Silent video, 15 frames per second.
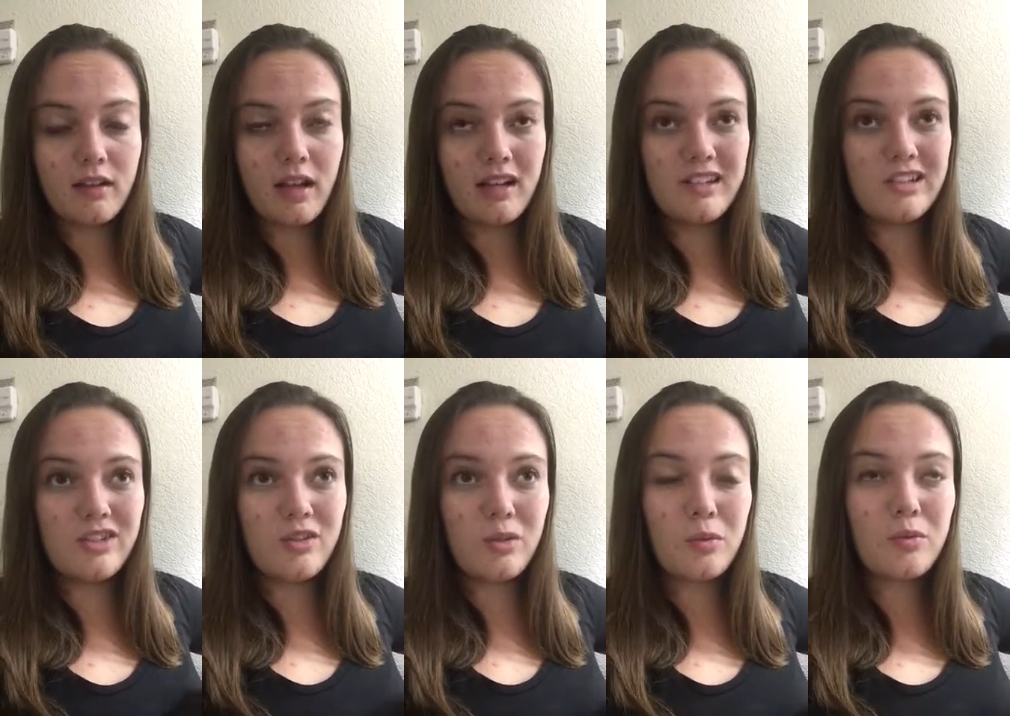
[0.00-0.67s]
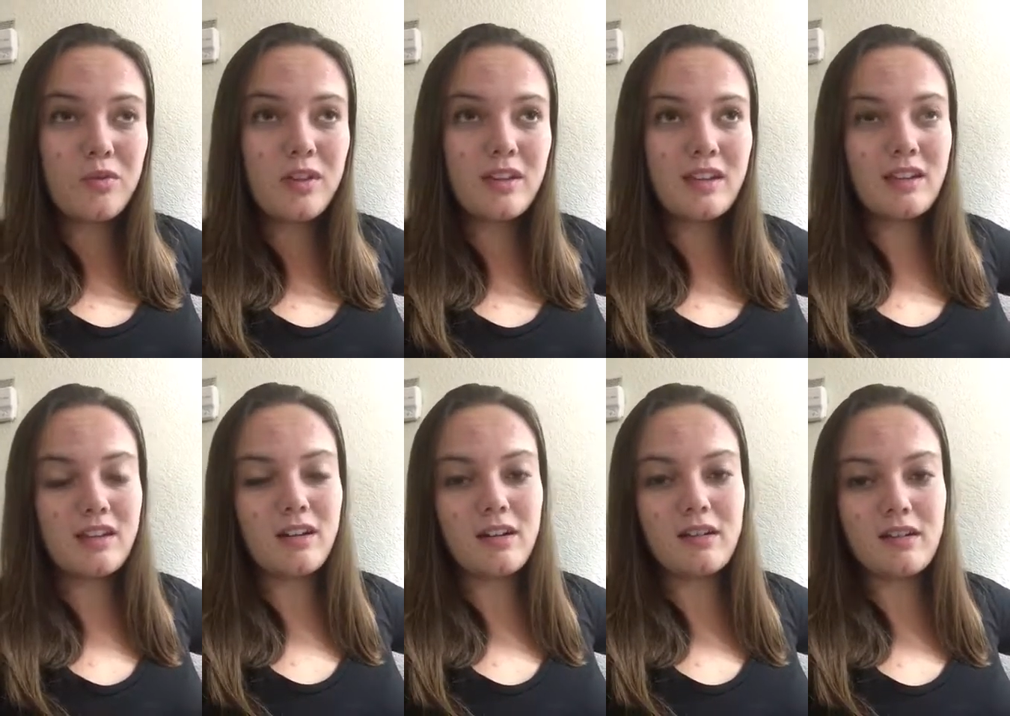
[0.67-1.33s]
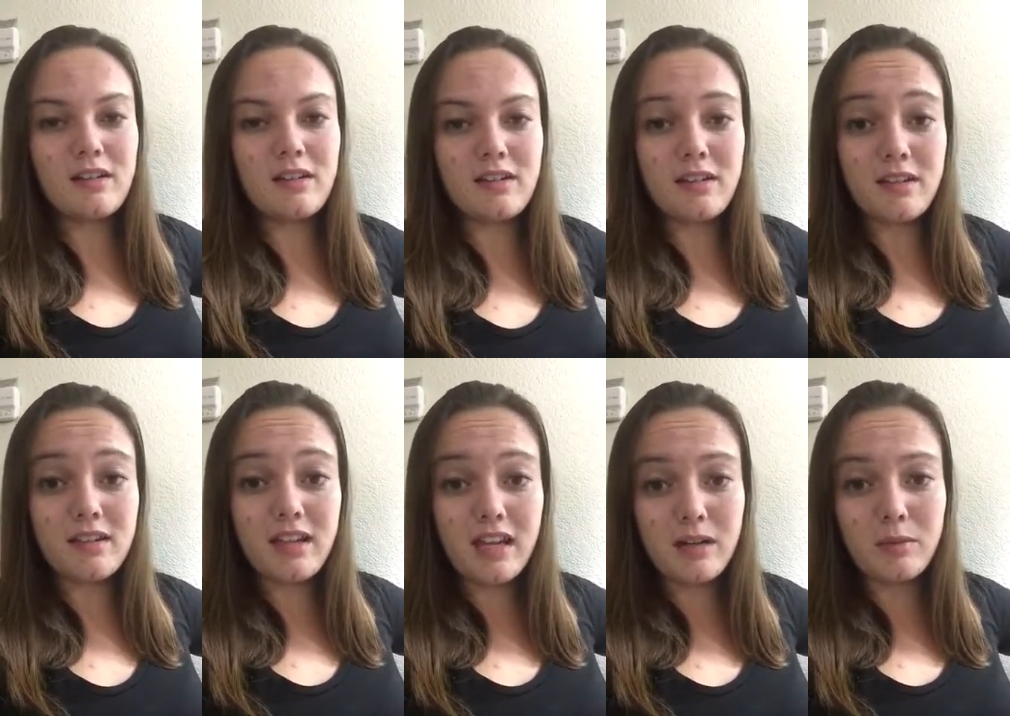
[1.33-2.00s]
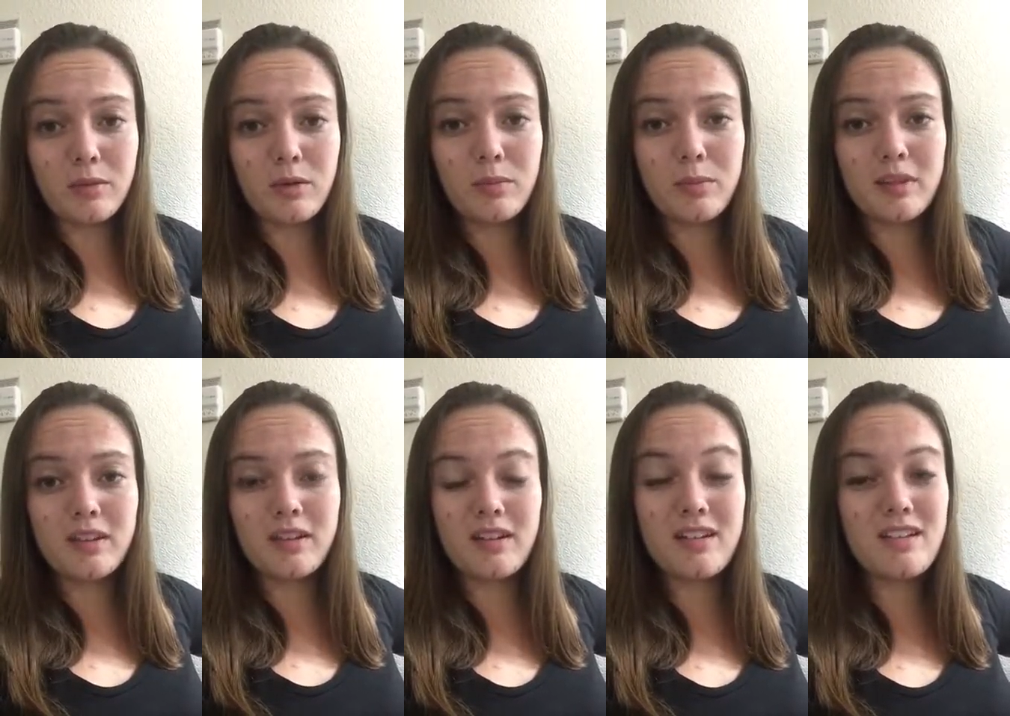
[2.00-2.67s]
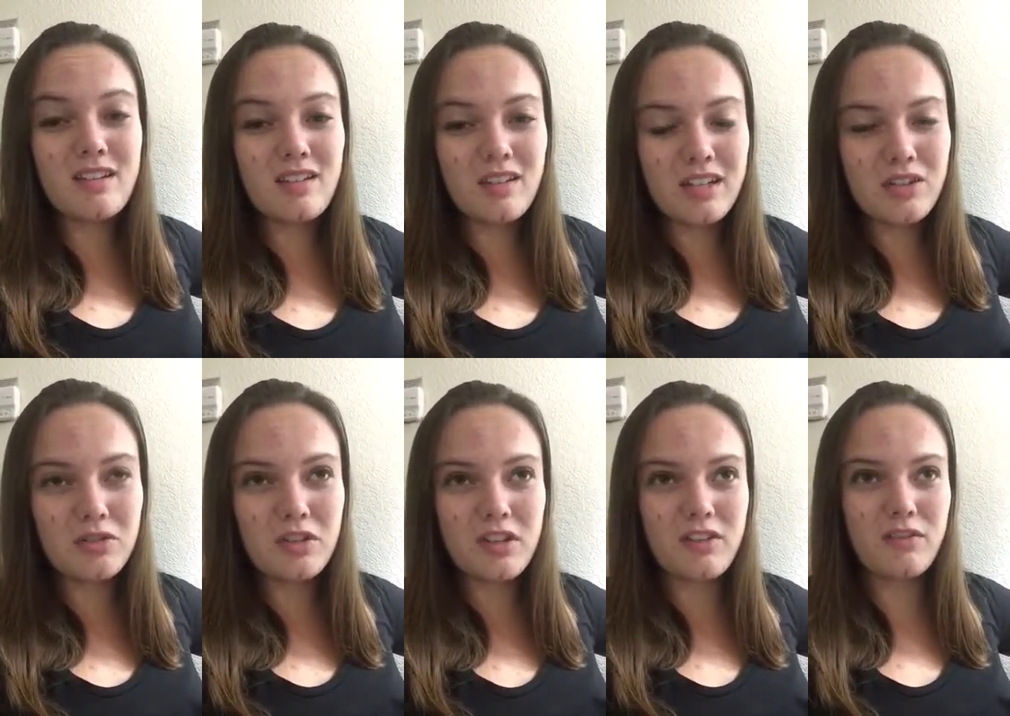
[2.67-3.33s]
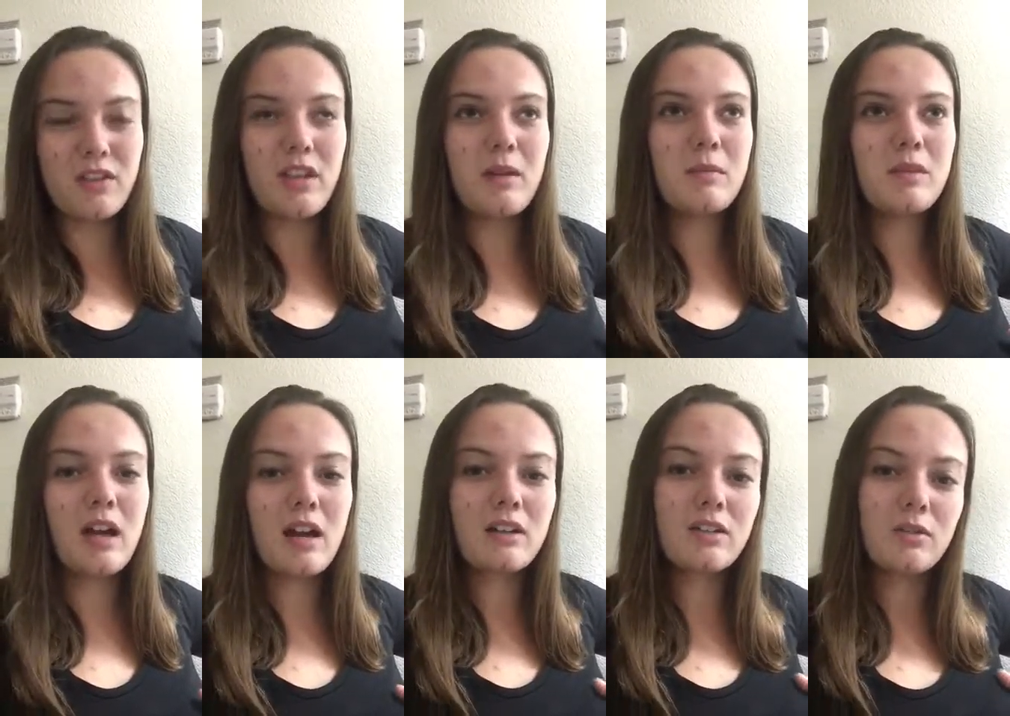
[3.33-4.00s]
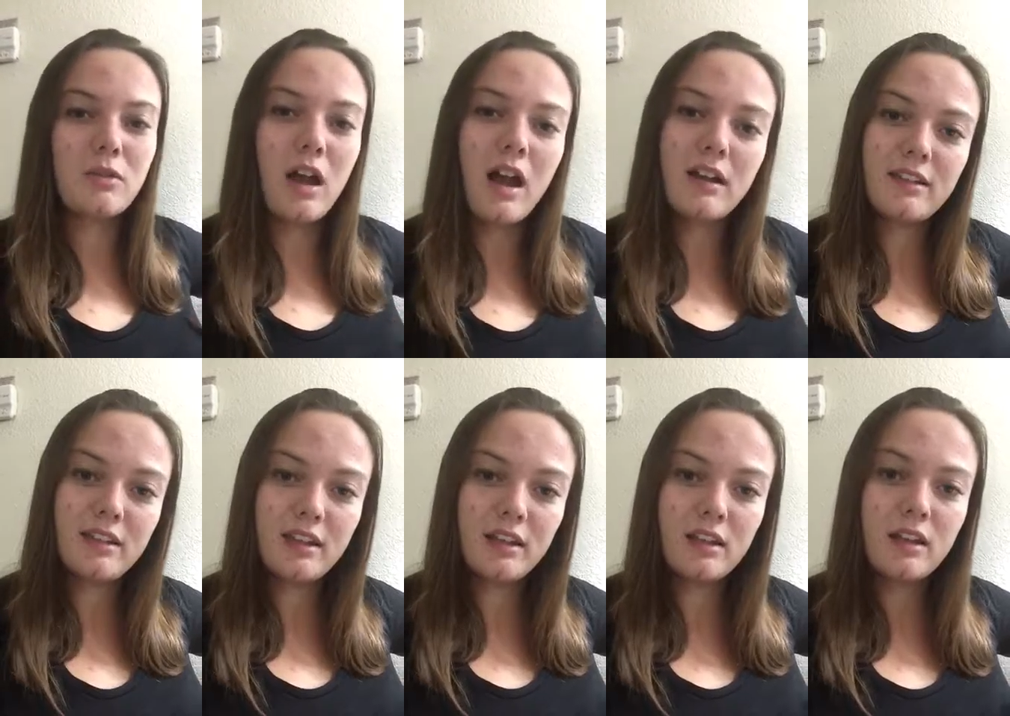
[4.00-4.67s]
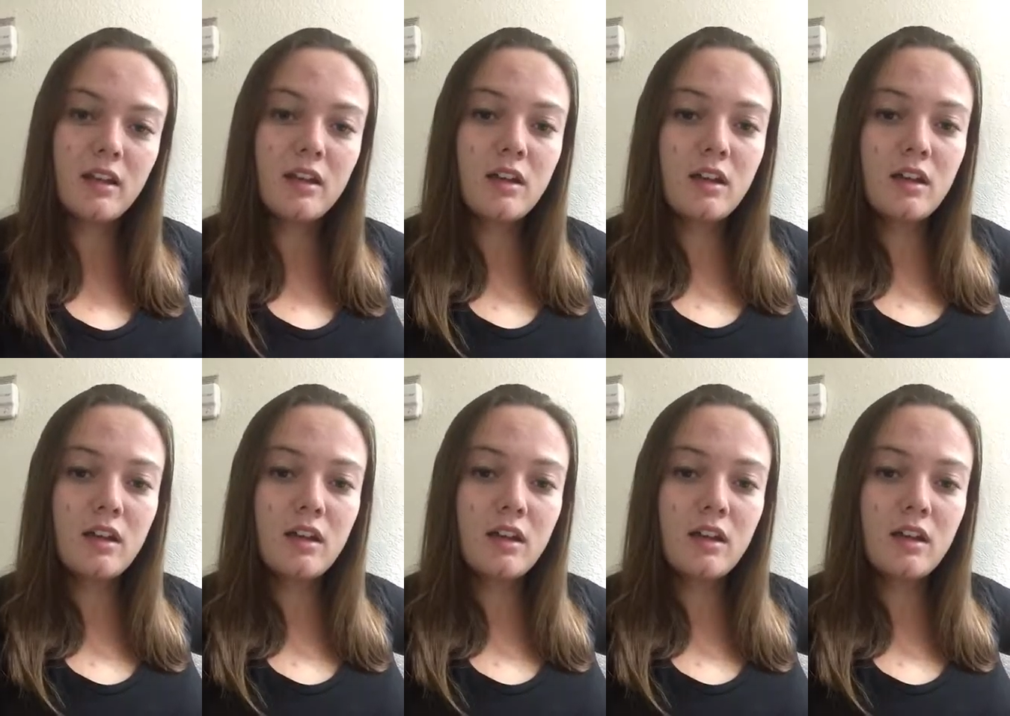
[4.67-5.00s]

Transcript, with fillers: i don't feel that there is sustainable but there is still interest for them dr roxon